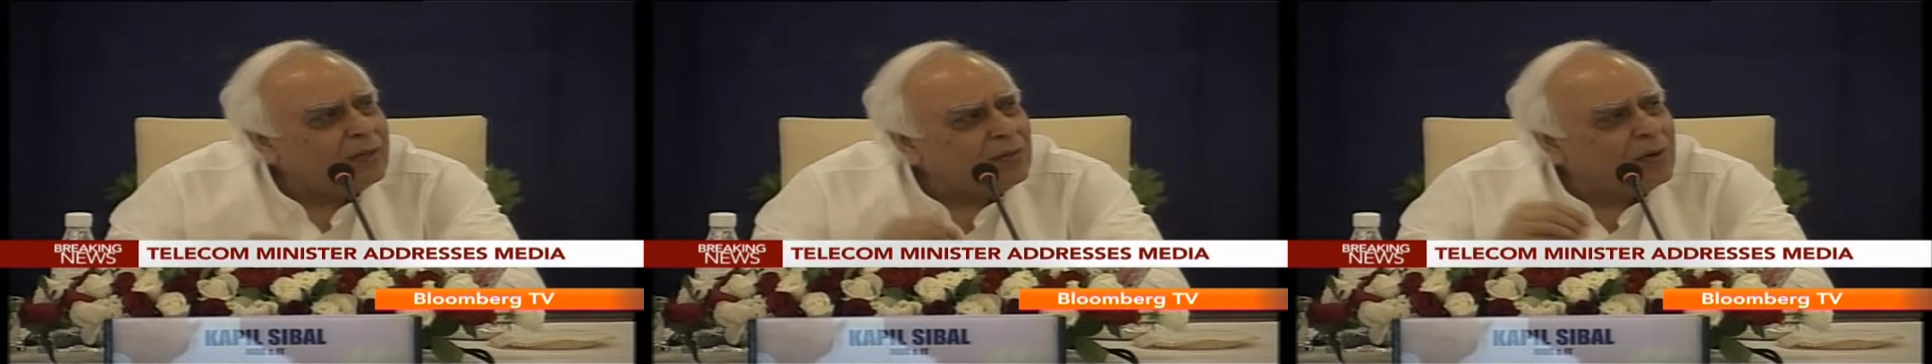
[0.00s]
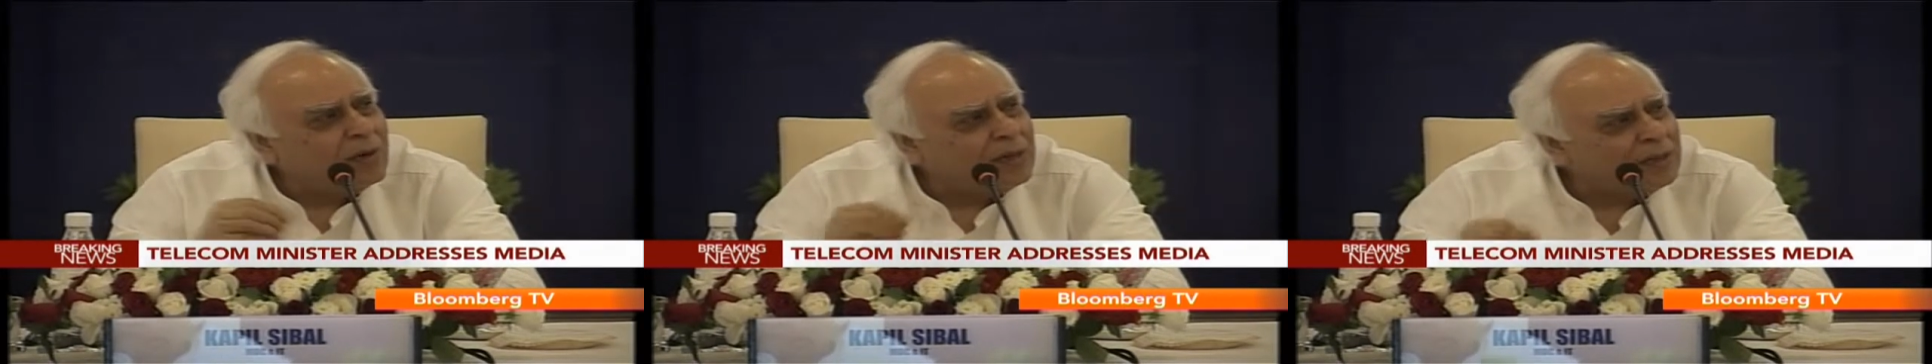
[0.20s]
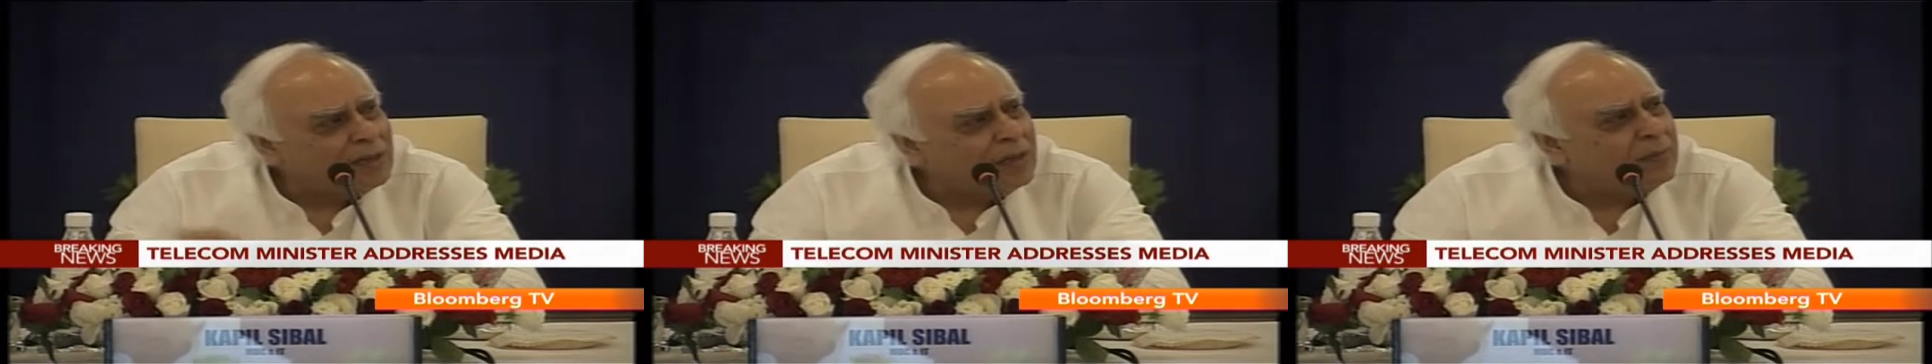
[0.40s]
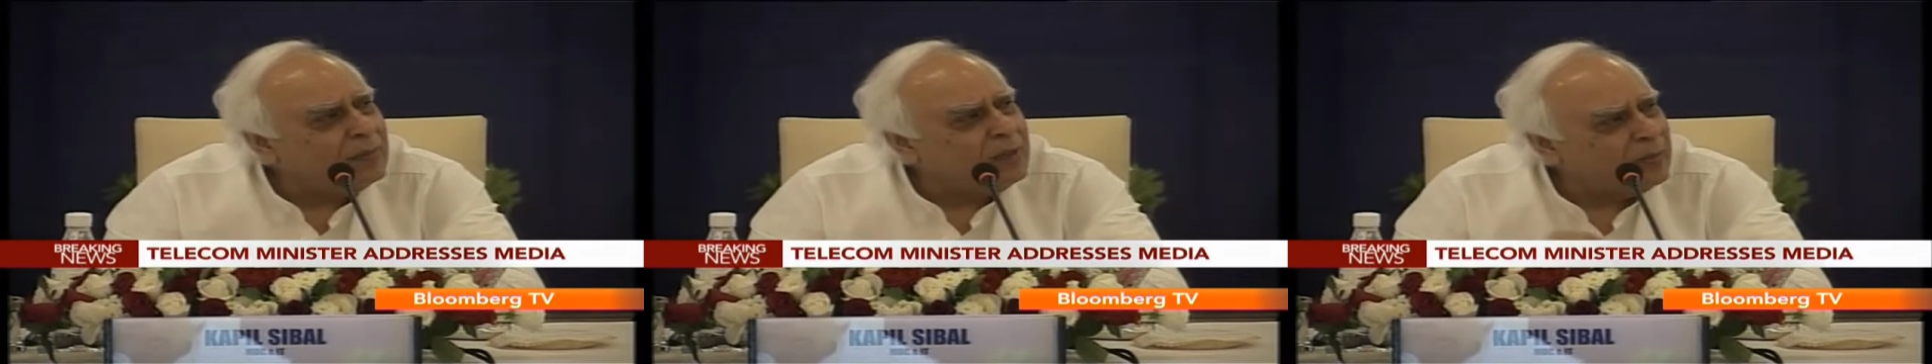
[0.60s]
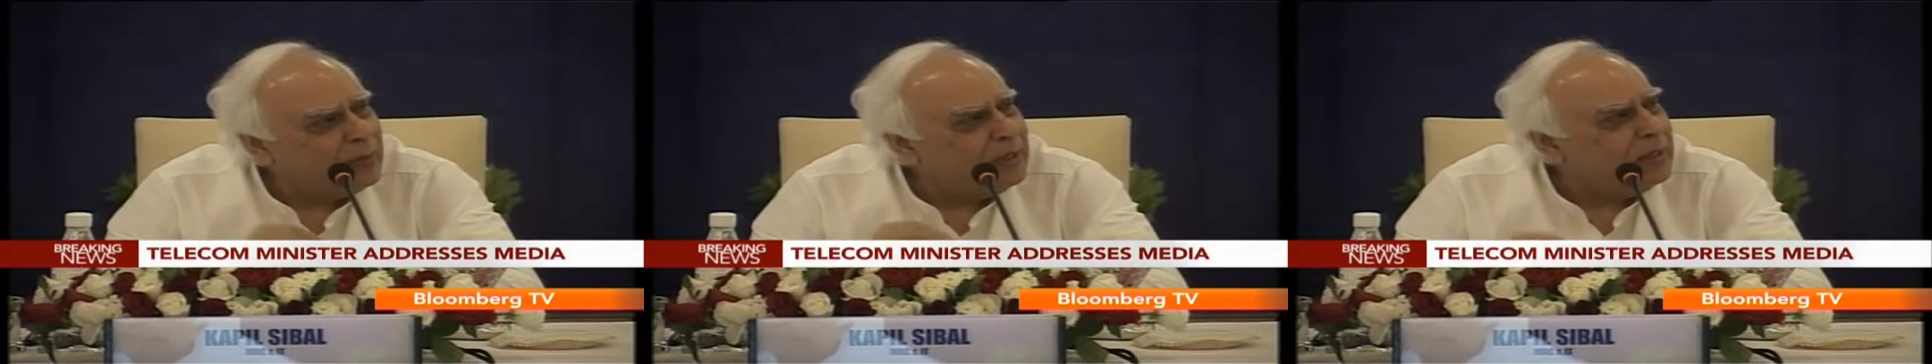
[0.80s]
what is in
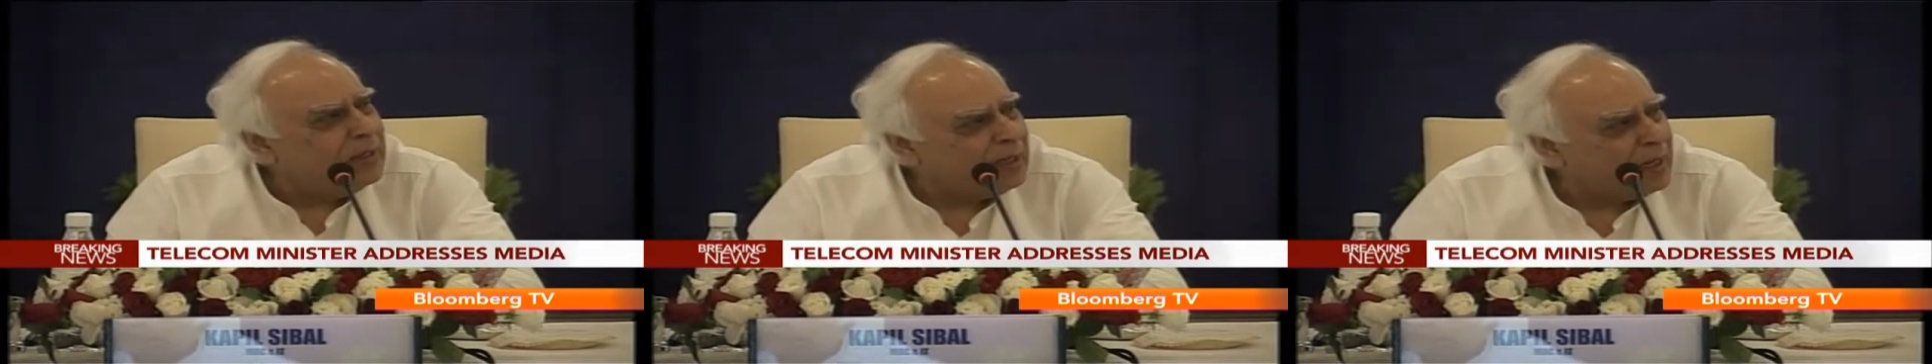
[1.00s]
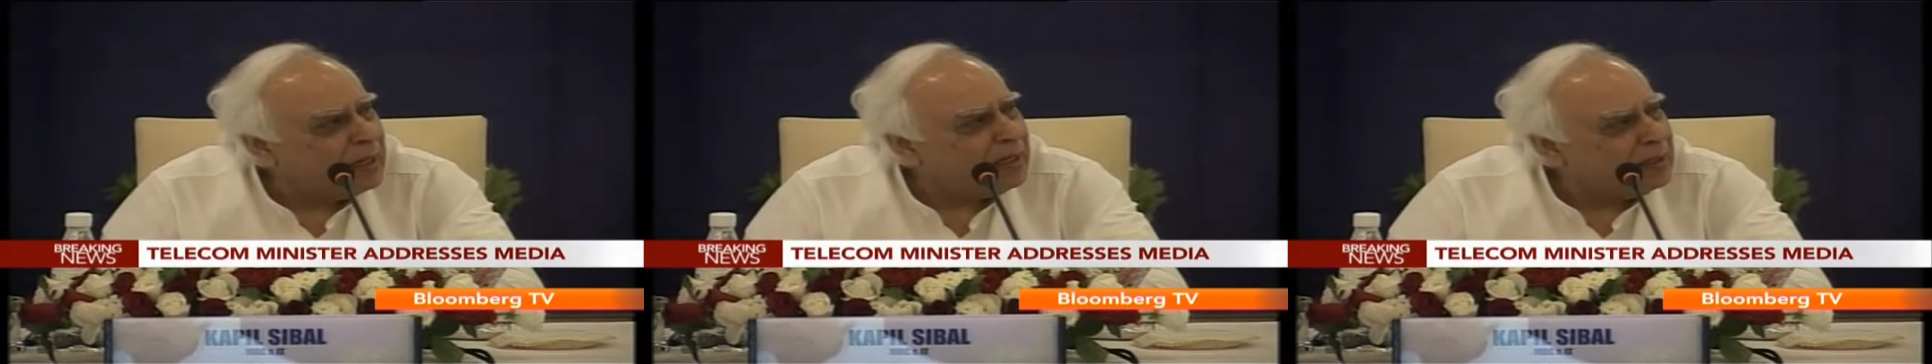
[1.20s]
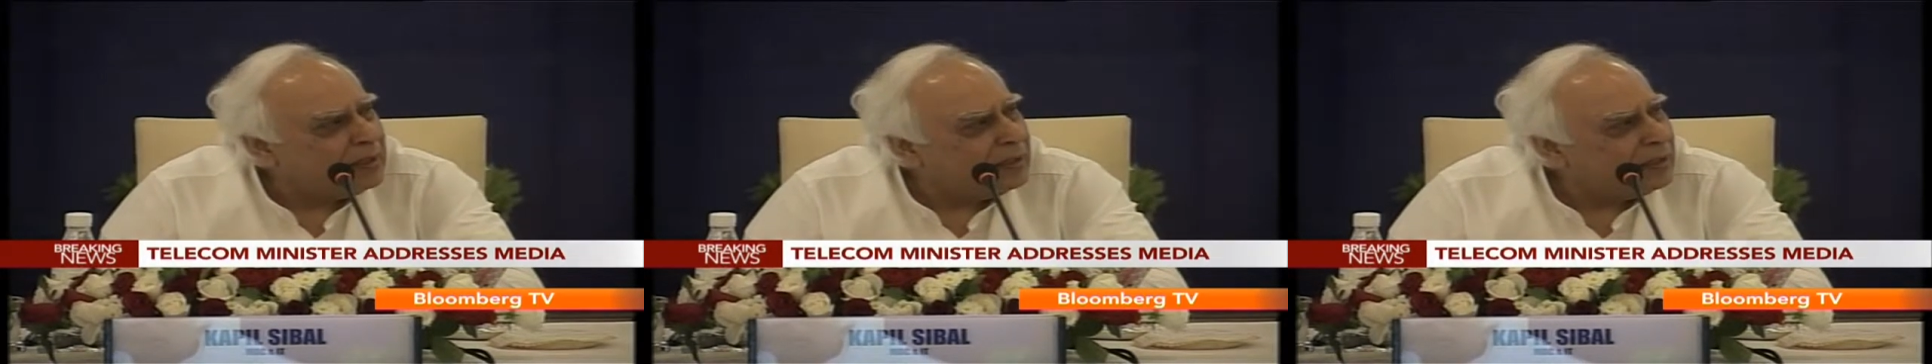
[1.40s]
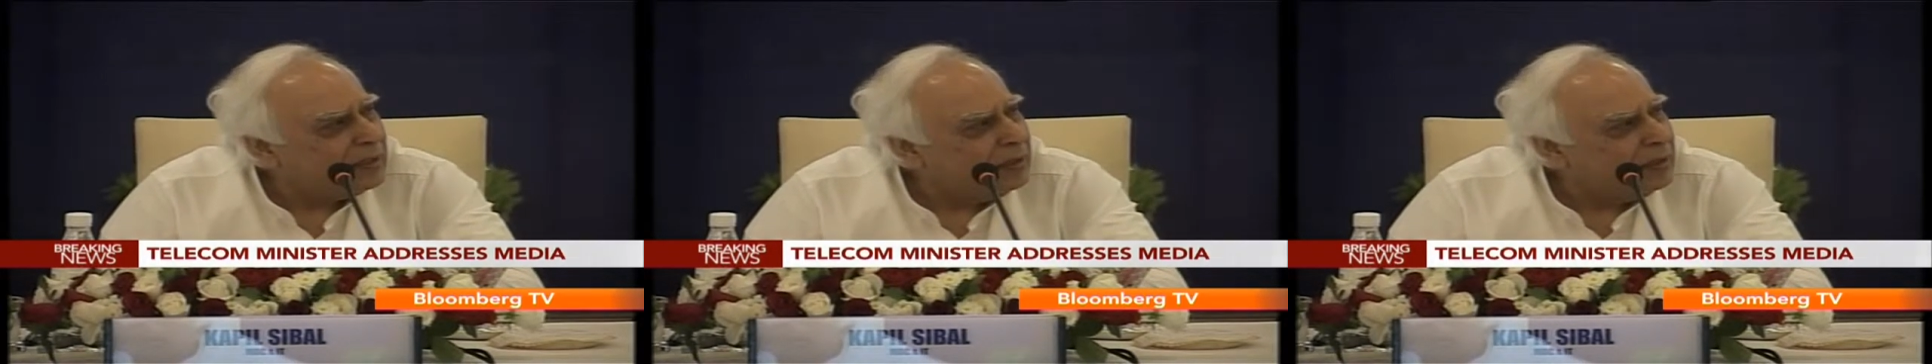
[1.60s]
between the lines.